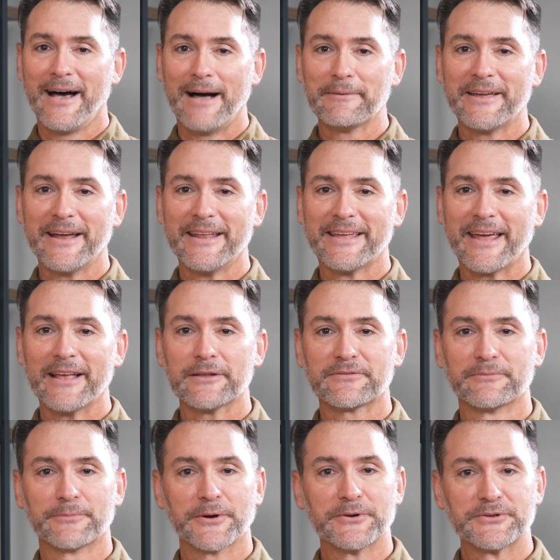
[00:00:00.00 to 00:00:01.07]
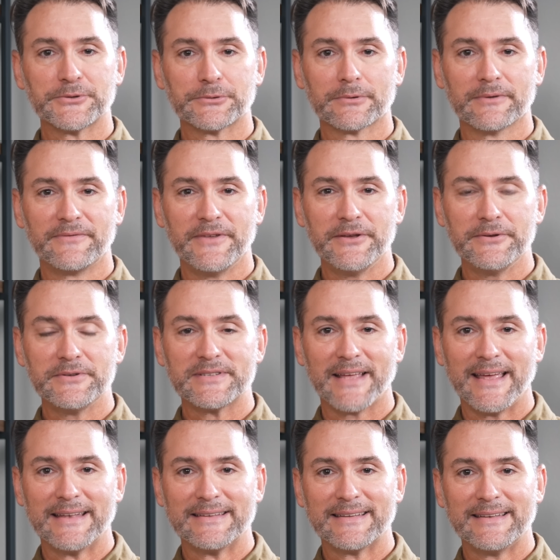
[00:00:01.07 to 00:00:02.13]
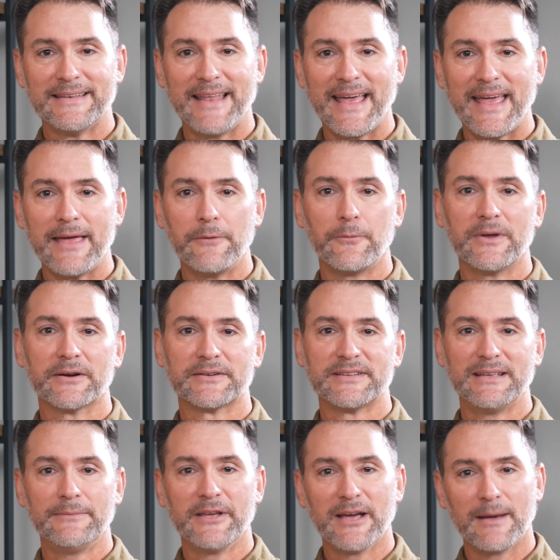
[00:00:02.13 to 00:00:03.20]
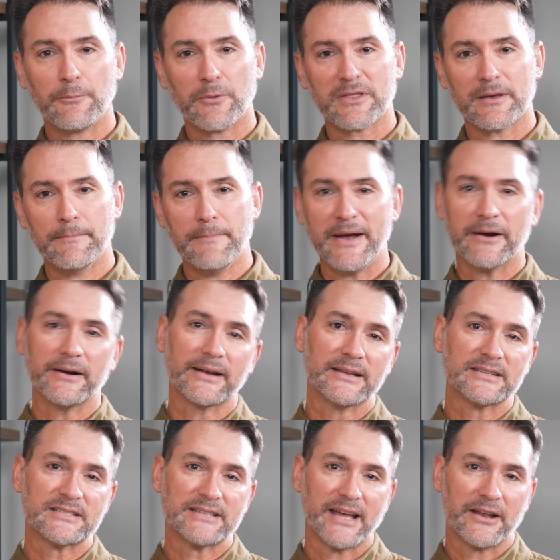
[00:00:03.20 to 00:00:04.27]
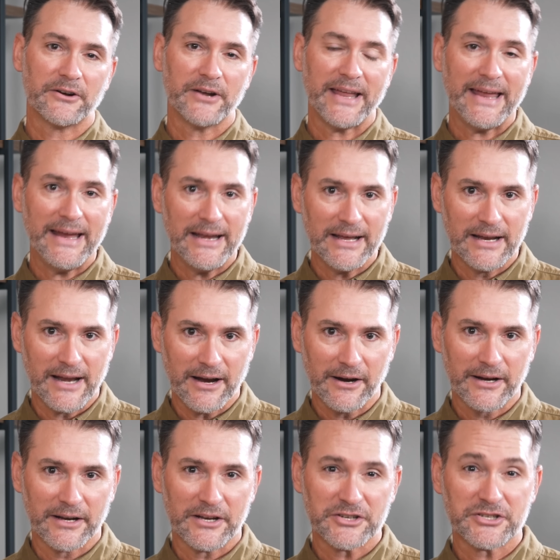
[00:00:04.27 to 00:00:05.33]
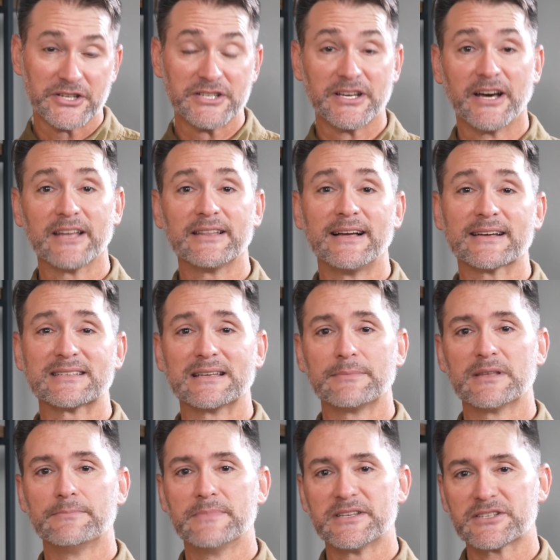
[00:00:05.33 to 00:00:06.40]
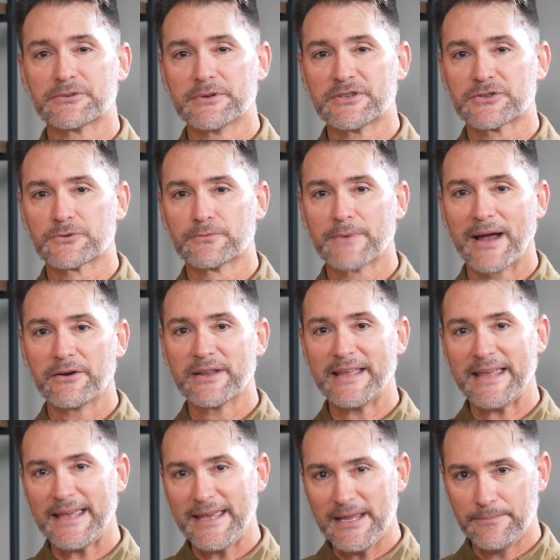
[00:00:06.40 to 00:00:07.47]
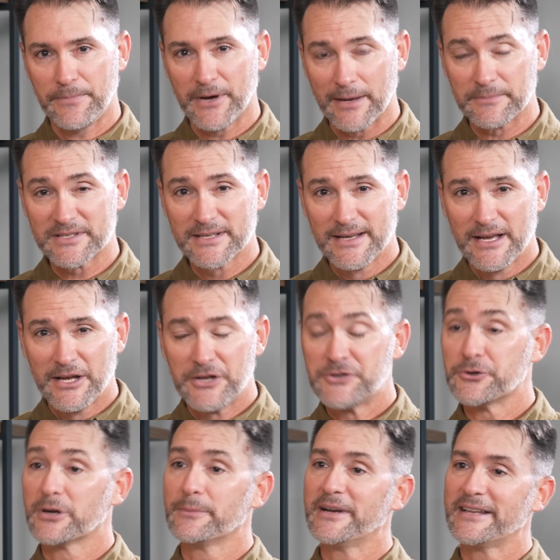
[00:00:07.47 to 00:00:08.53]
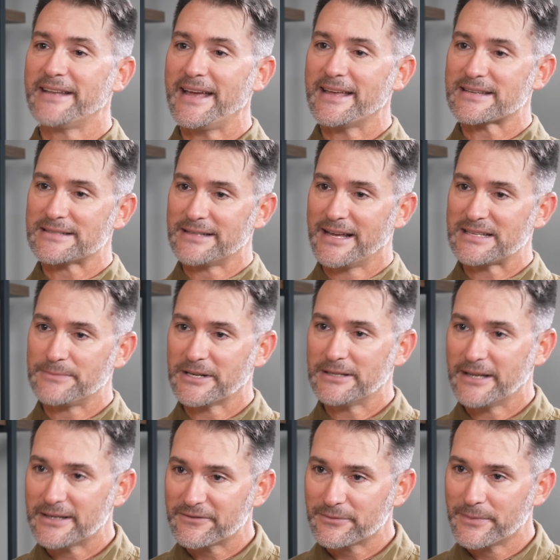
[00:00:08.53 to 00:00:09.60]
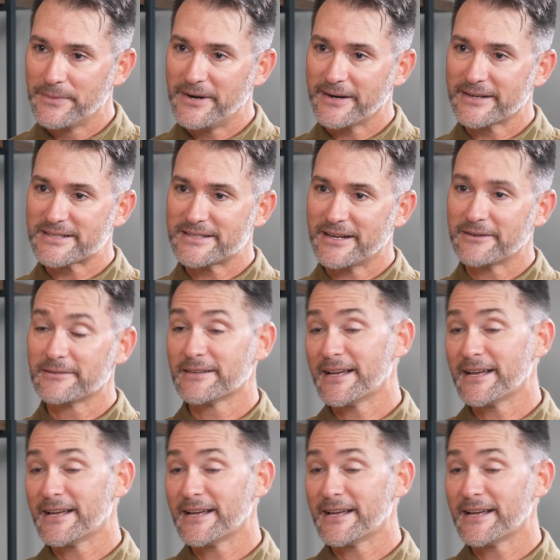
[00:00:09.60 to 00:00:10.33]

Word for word: I'm Kenny Koehler from Pro Tool Reviews, and today we are teaming up with American Standard Heating and Air Conditioning to unlock some of the mysteries surrounding heat pumps. Joining me today is Lance McClendon from American Standard.